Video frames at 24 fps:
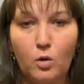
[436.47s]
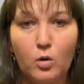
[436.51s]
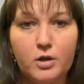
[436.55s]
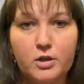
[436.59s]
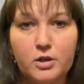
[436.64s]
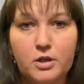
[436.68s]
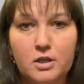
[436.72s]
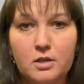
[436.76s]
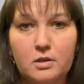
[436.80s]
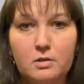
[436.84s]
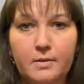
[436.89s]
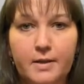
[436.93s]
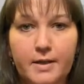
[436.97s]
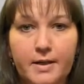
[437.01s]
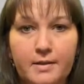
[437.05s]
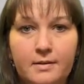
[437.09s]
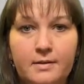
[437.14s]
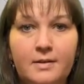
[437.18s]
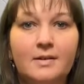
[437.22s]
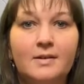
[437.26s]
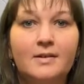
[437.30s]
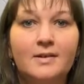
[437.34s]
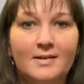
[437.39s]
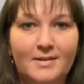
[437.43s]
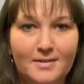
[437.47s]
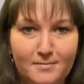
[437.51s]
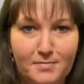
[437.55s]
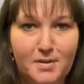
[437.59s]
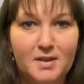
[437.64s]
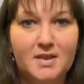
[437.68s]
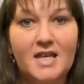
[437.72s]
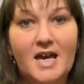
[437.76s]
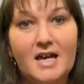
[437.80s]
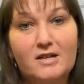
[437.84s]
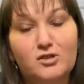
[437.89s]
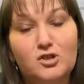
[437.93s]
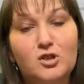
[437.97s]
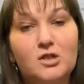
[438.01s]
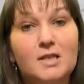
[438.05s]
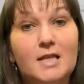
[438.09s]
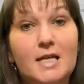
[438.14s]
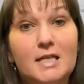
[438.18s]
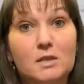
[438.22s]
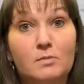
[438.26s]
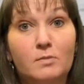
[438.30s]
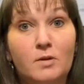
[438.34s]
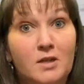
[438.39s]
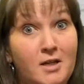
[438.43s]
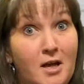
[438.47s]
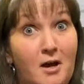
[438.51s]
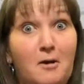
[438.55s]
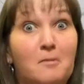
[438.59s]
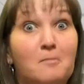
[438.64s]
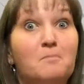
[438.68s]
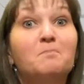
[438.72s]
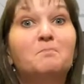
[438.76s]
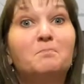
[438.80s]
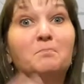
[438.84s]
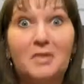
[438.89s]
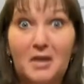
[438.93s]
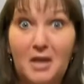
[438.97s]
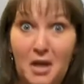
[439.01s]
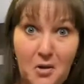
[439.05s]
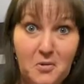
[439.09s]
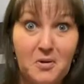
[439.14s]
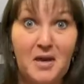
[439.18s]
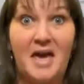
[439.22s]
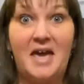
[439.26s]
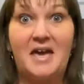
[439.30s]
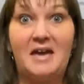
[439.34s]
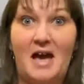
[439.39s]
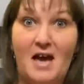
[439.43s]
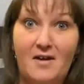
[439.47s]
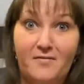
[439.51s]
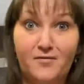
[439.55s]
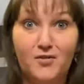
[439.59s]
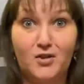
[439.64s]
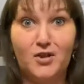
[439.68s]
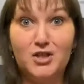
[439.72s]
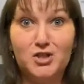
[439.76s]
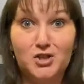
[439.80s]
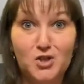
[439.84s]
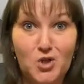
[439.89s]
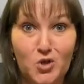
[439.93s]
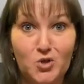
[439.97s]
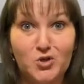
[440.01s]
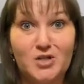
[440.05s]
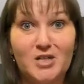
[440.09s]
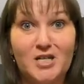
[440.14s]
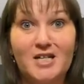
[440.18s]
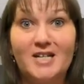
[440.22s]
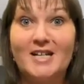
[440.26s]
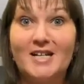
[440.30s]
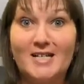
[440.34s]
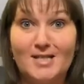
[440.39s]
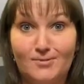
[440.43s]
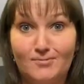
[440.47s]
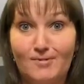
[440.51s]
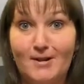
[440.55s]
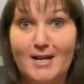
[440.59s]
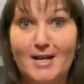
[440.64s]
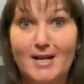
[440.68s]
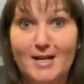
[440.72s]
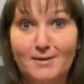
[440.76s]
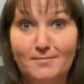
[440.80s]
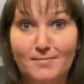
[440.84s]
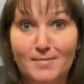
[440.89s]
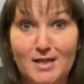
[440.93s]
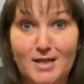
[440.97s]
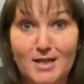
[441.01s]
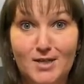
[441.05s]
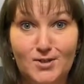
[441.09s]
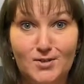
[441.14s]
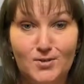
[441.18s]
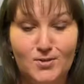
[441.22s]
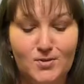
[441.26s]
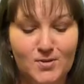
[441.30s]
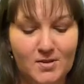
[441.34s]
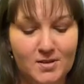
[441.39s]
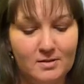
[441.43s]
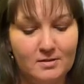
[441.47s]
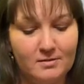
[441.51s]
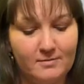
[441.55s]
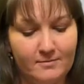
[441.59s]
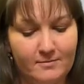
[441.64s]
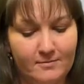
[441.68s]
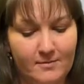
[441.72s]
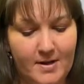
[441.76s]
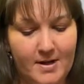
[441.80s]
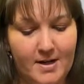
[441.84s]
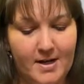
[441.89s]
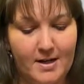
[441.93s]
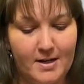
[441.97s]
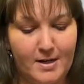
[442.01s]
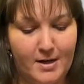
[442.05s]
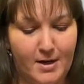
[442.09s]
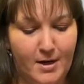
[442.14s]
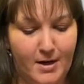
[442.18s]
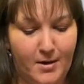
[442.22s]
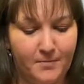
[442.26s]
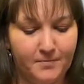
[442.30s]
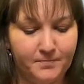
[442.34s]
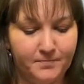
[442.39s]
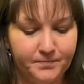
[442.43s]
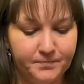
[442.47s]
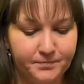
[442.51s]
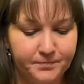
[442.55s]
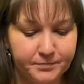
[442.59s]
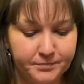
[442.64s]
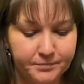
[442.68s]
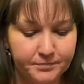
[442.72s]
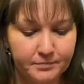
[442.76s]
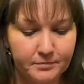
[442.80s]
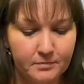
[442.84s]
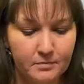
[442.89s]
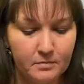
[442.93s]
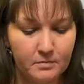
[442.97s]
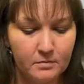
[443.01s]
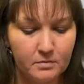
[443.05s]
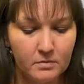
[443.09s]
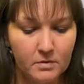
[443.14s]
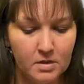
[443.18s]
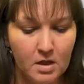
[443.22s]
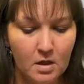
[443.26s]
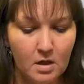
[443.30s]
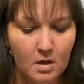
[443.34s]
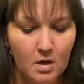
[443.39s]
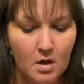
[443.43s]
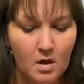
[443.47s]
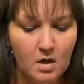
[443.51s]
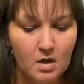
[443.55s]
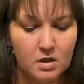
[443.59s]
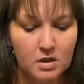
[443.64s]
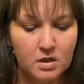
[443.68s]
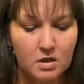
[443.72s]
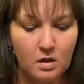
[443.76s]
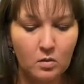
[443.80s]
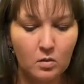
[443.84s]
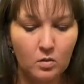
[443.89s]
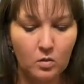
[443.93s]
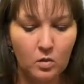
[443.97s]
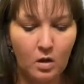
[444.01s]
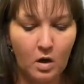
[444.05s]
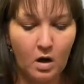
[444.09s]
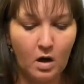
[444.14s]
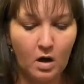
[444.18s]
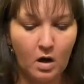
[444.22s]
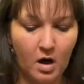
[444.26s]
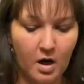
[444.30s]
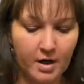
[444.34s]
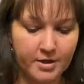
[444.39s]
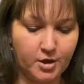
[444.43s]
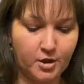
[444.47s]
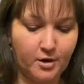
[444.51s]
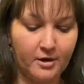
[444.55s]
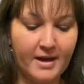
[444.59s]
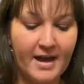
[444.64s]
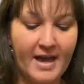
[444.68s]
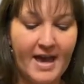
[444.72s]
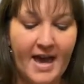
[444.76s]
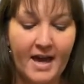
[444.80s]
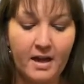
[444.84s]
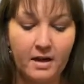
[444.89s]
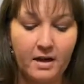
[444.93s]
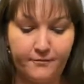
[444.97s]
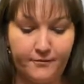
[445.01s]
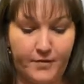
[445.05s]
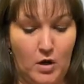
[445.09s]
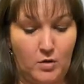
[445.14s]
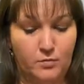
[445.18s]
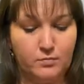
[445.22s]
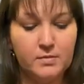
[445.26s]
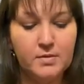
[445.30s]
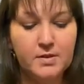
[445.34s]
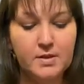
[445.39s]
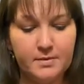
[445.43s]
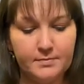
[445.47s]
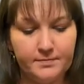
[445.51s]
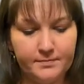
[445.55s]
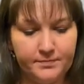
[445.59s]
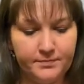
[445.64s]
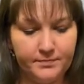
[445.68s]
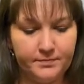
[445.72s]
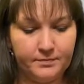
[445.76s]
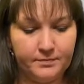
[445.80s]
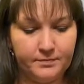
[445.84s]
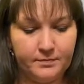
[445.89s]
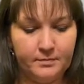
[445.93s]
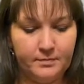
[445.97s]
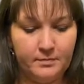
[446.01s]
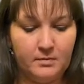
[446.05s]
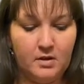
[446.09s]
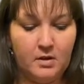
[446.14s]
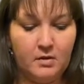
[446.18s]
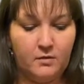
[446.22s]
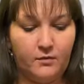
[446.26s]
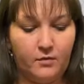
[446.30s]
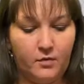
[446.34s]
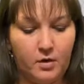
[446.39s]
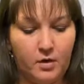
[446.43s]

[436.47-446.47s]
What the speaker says: it's got power to it, but that just lets me know, okay, I fully charged it, it's ready to be used, ready to go. So on your headphones,